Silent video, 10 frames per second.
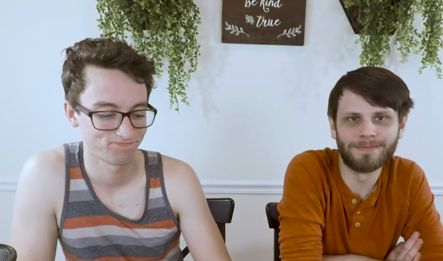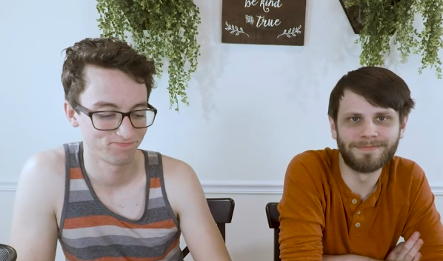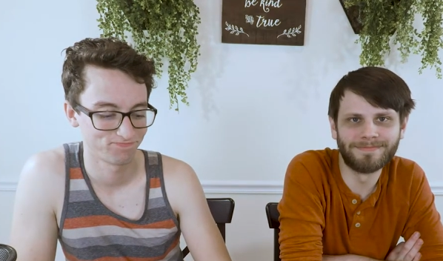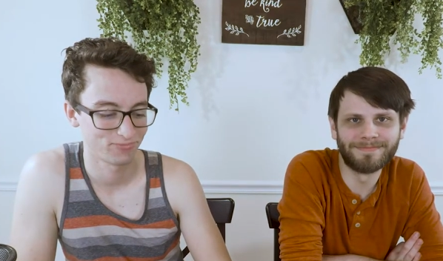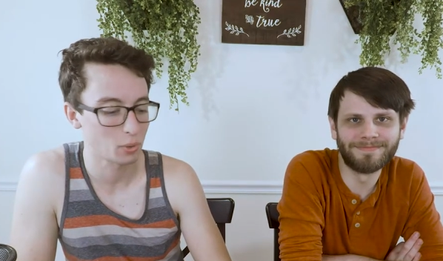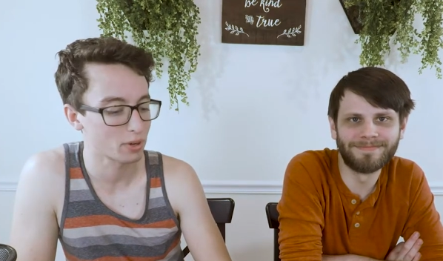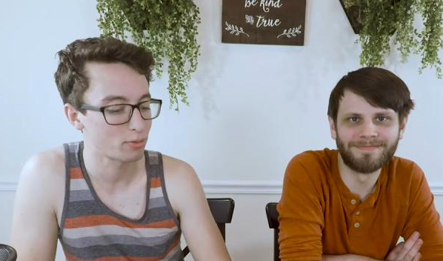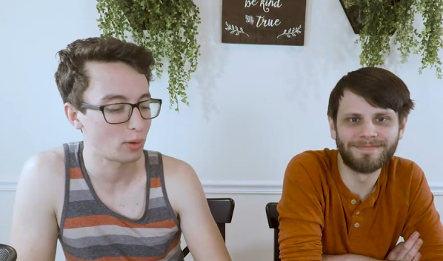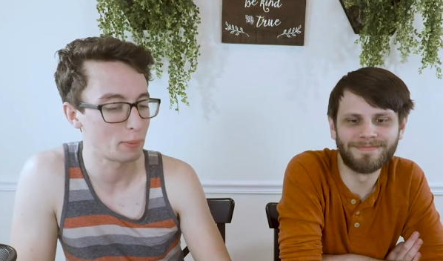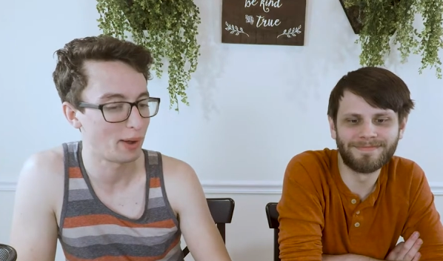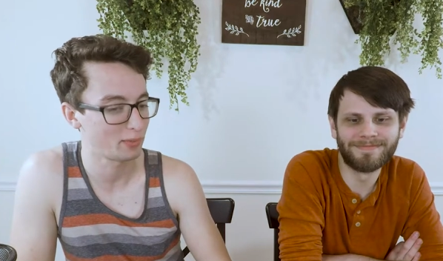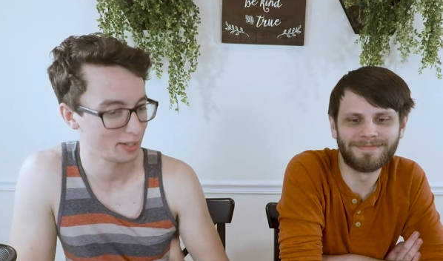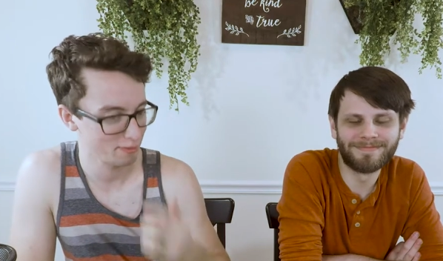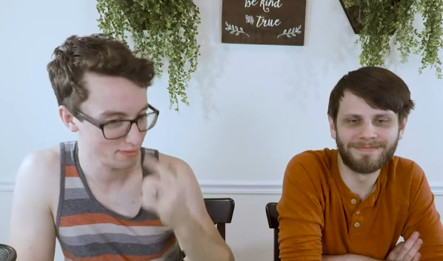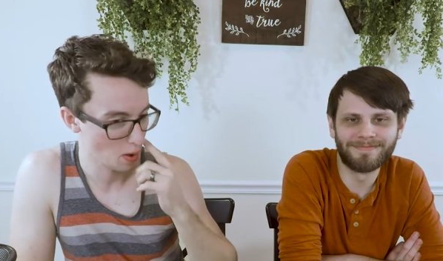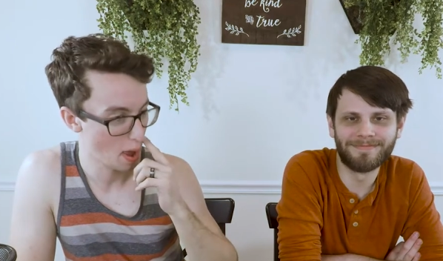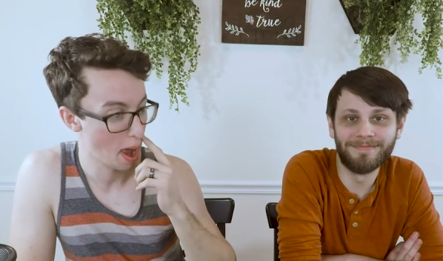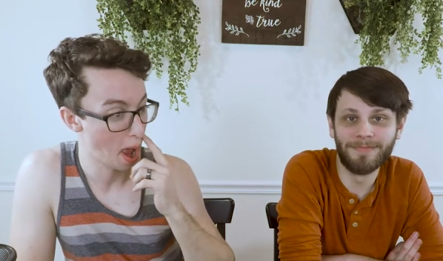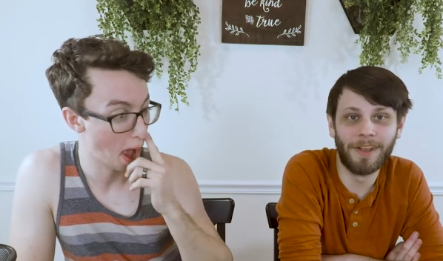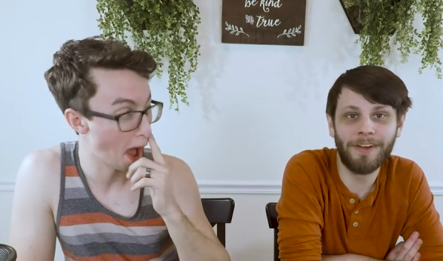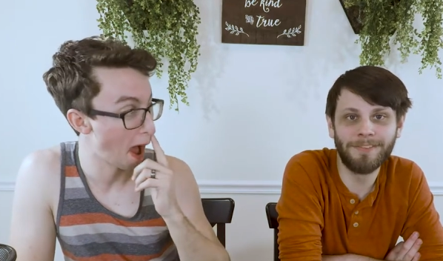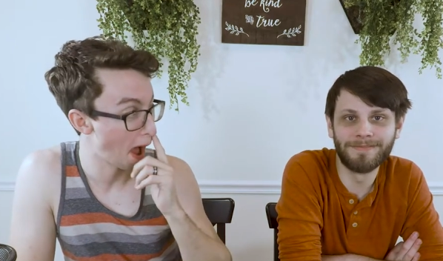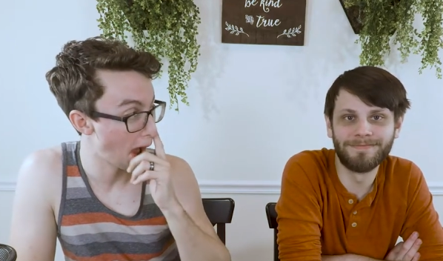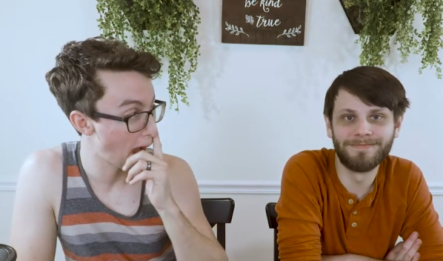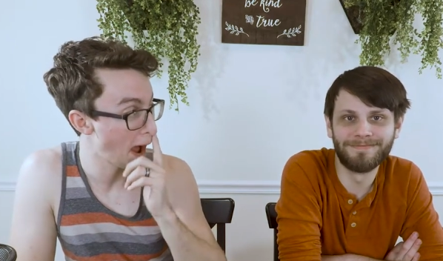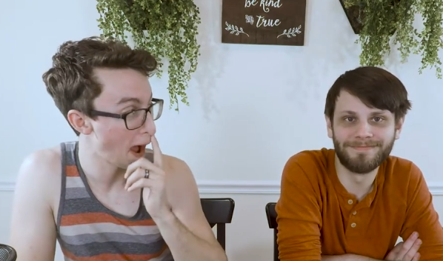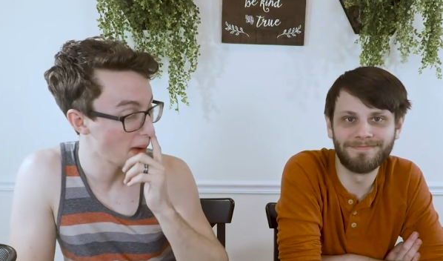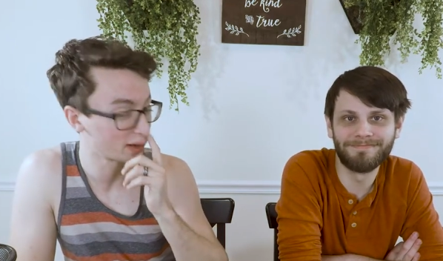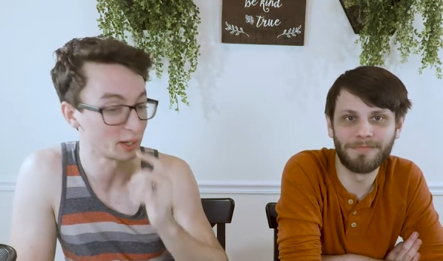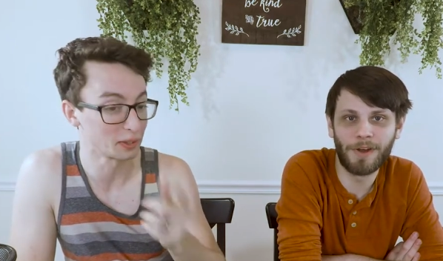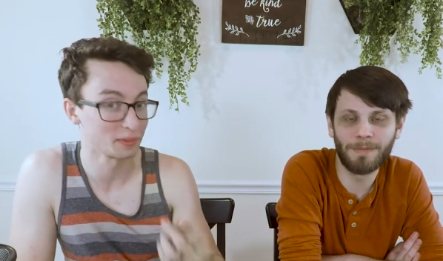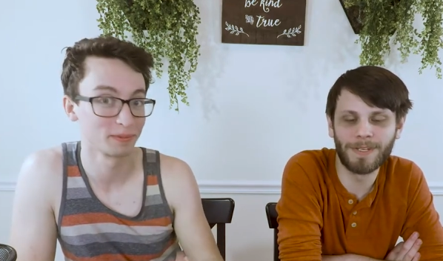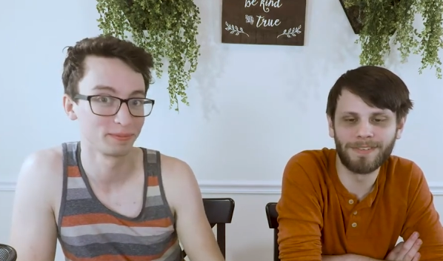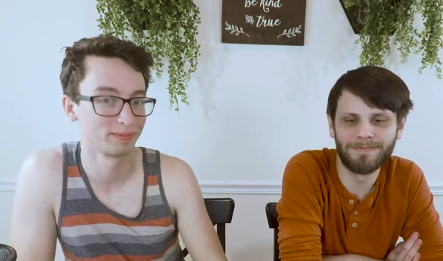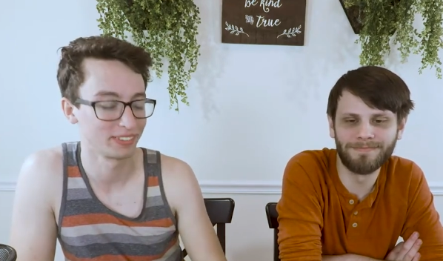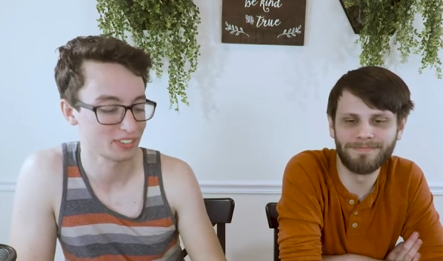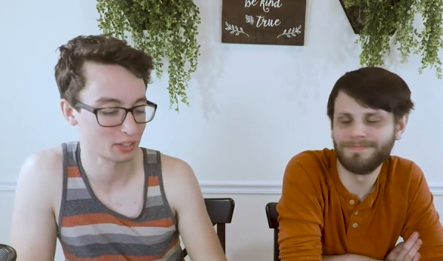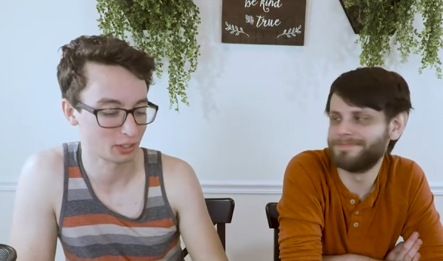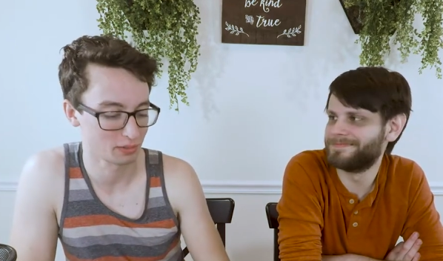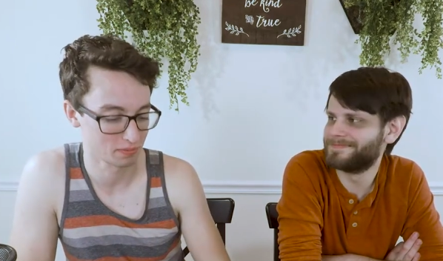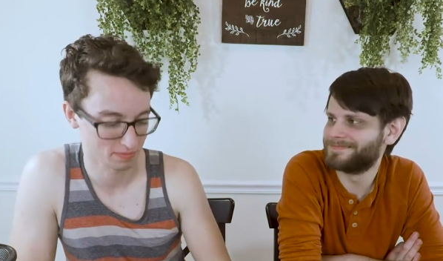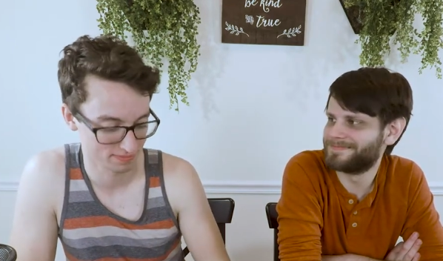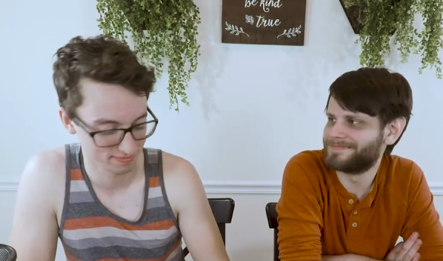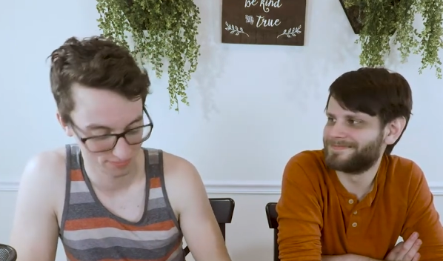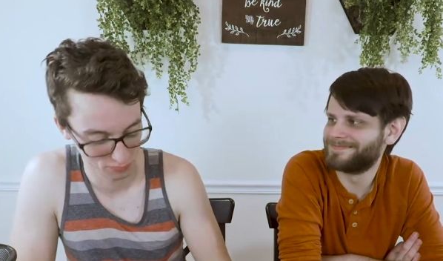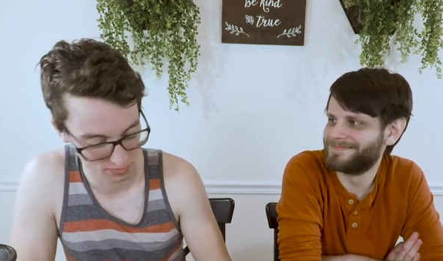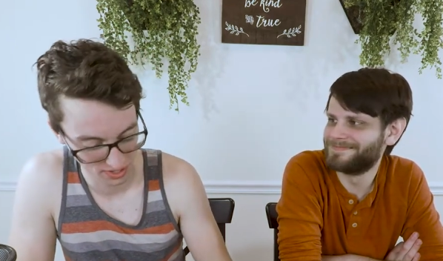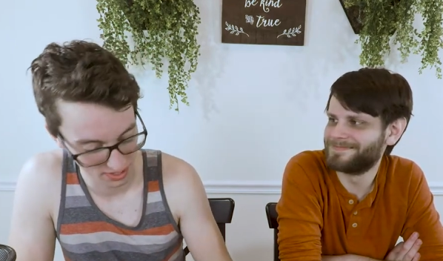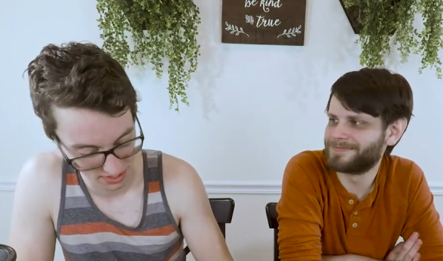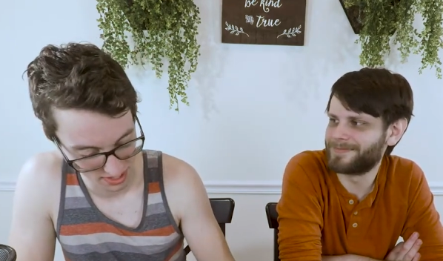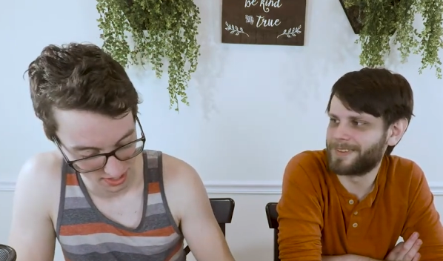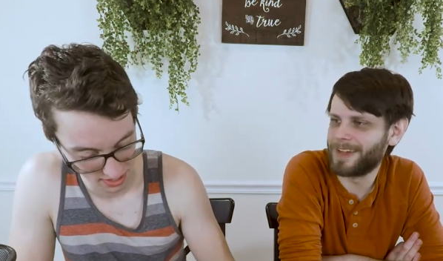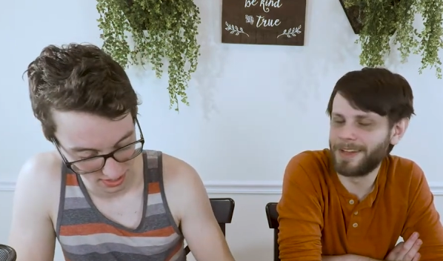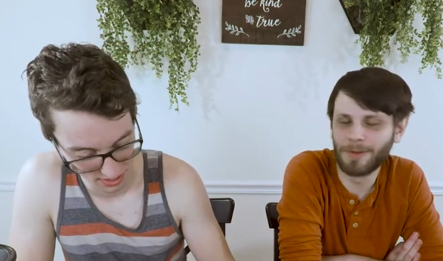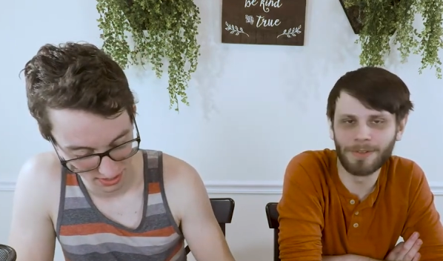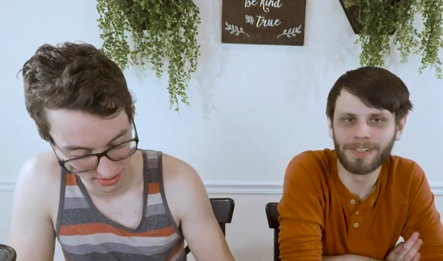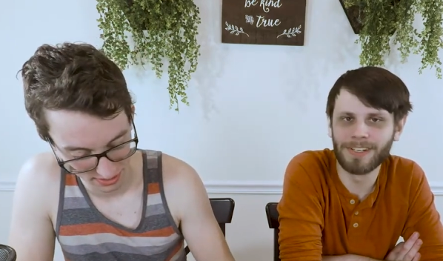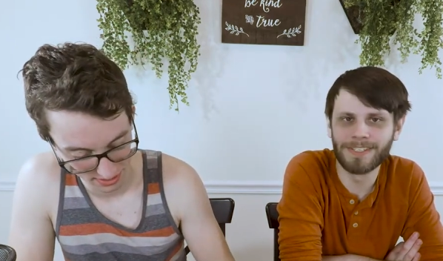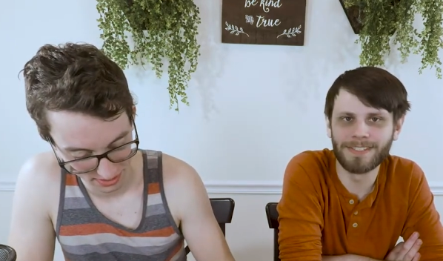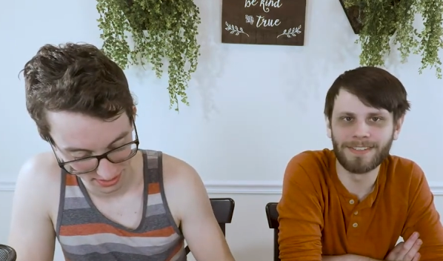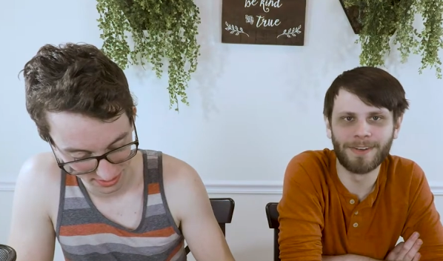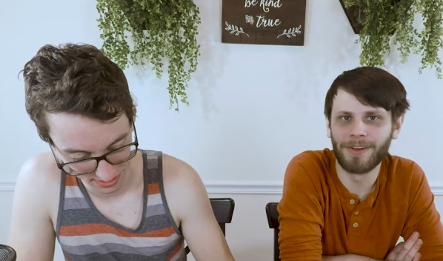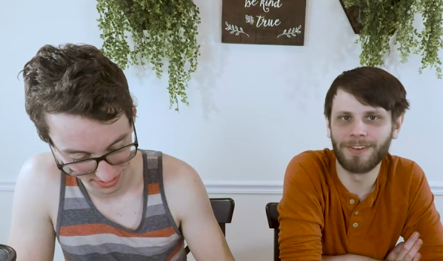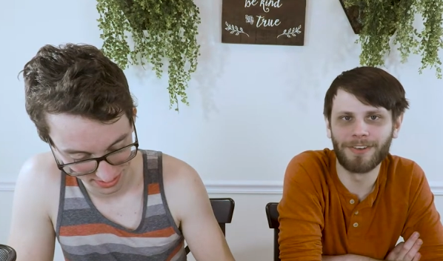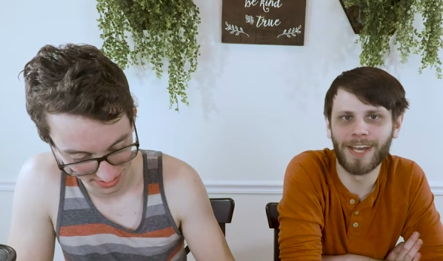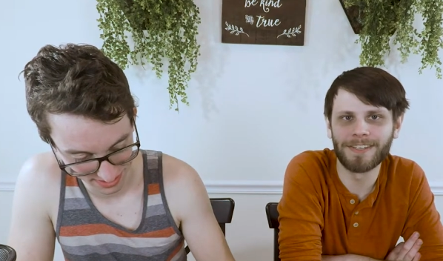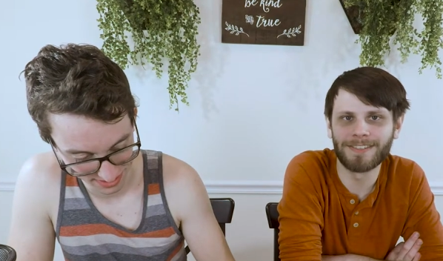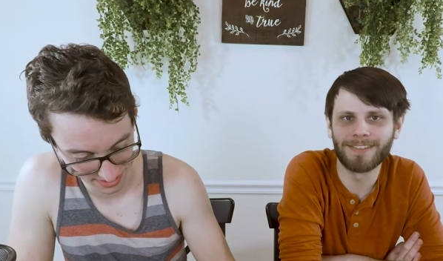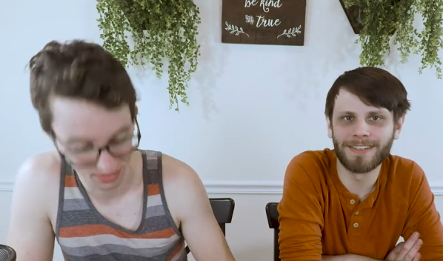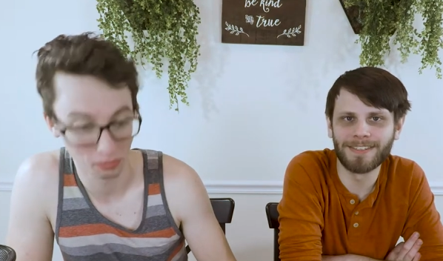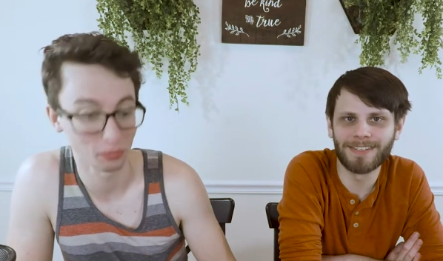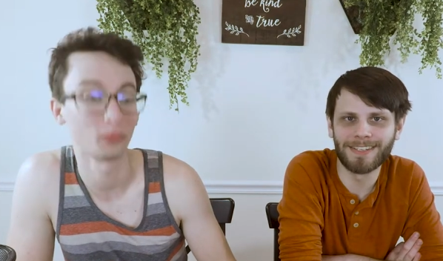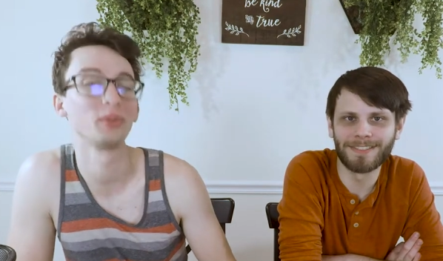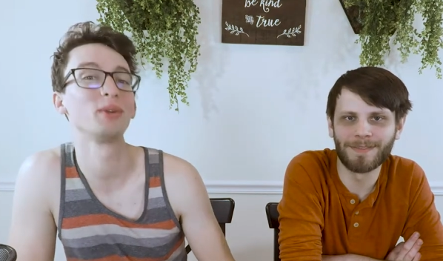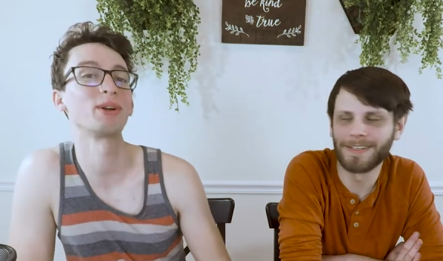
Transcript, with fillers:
Speaker 1: Do you want a foil mountain gift?
Speaker 2: No. Good. No, I'm good. It's good. I hold grudges. No, I don't actually. I just think it's You want to